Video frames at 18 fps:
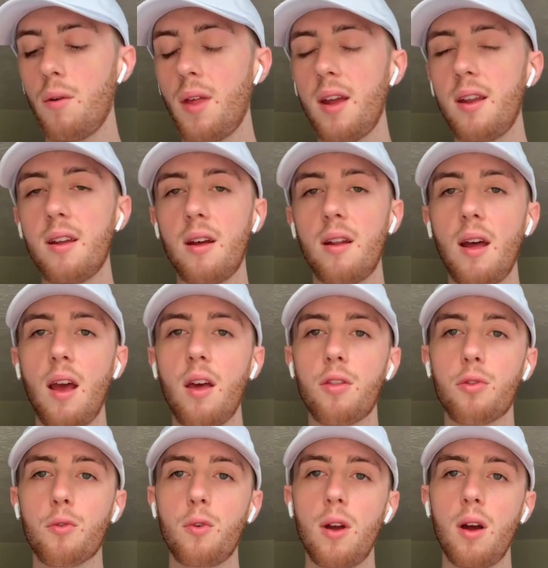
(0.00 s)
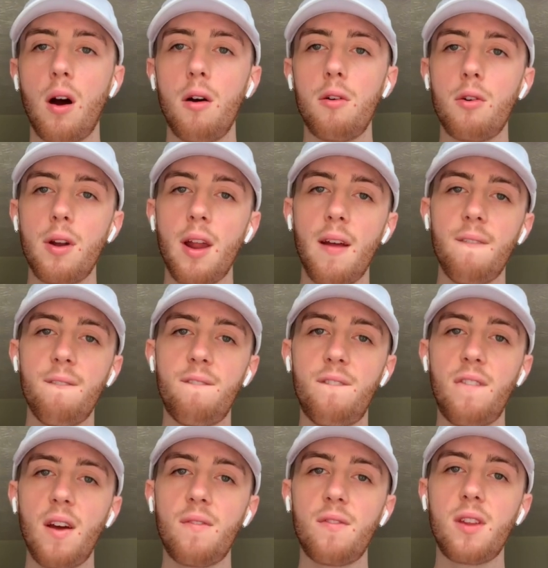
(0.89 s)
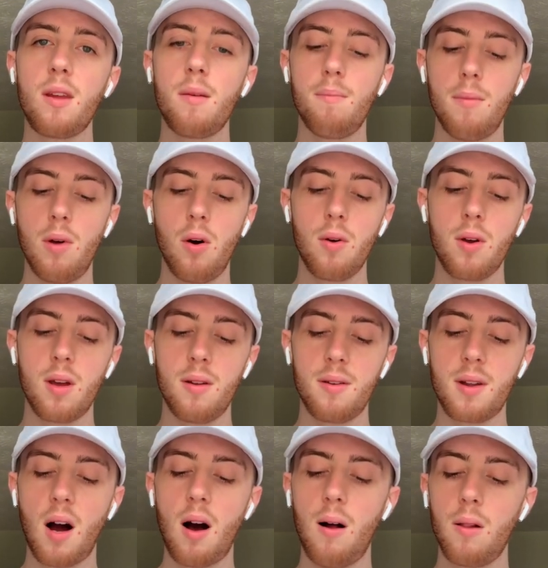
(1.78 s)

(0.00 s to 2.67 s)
they did a $350 million